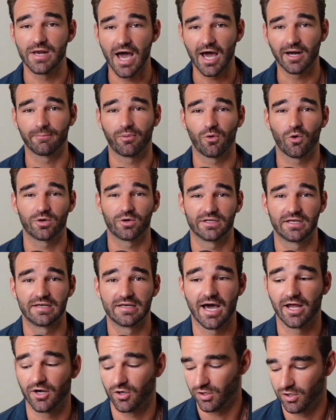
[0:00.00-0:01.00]
important and
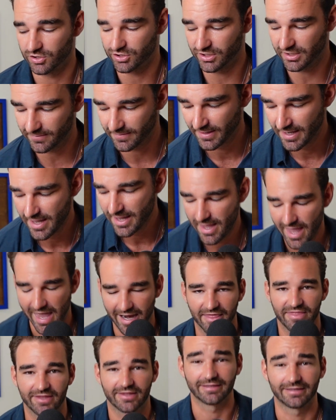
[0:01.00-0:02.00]
not urgent. And
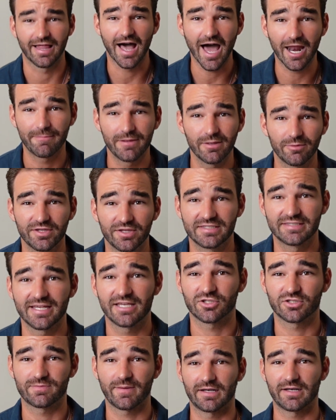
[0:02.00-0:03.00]
I think a lot of people these
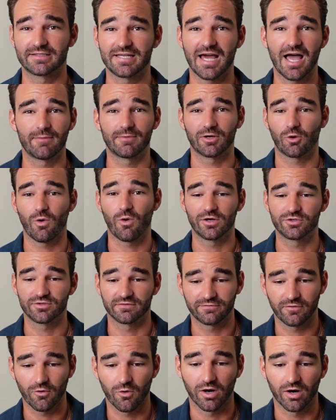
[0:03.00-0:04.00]
days are spending time in
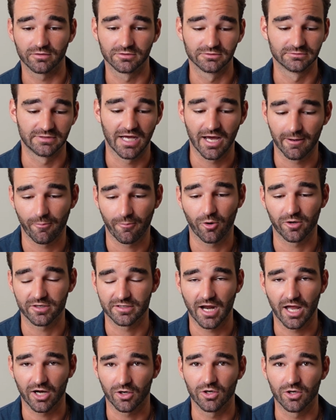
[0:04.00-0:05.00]
quadrant 4, not important,
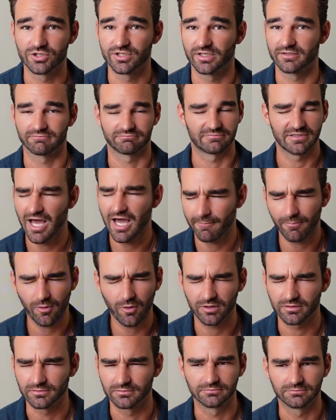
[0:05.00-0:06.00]
not urgent, not
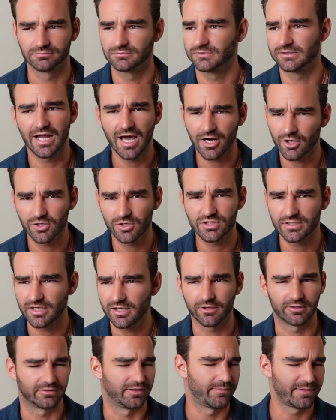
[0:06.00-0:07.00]
important, not urgent
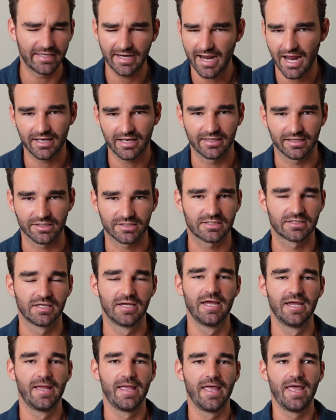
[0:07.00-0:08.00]
either. Let me get out of this.
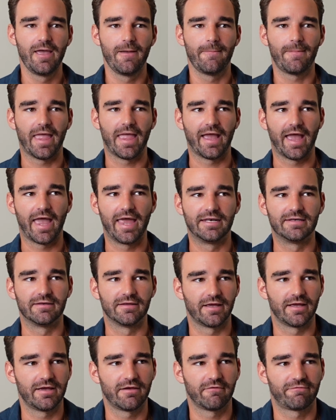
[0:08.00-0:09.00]
And
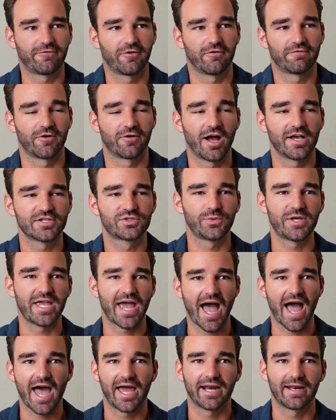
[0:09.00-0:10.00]
for us, we
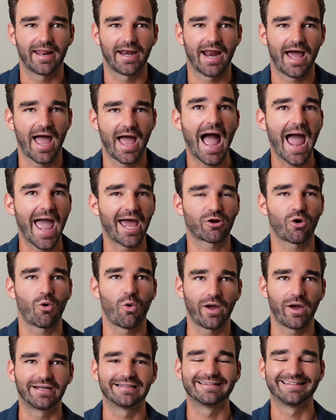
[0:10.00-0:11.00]
had, and I had
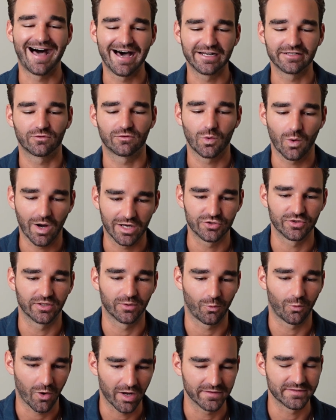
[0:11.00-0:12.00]
quite a lot of
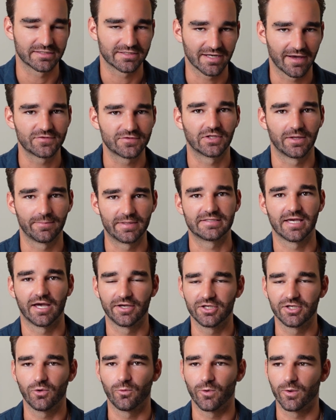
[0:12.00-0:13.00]
quadrant 1 stuff. So let me tell
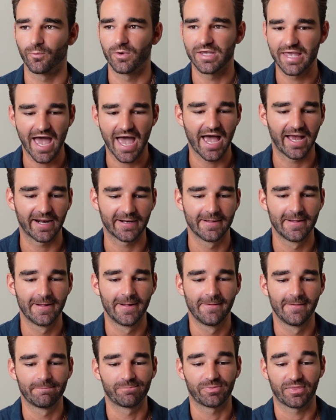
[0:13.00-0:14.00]
you, when we had
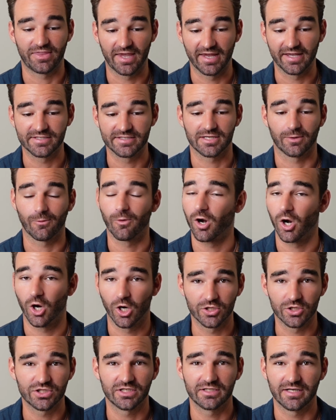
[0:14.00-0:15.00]
things that were
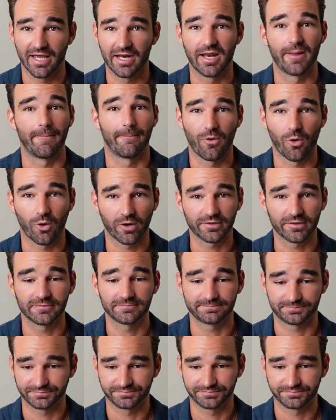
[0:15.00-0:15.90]
urgent and important,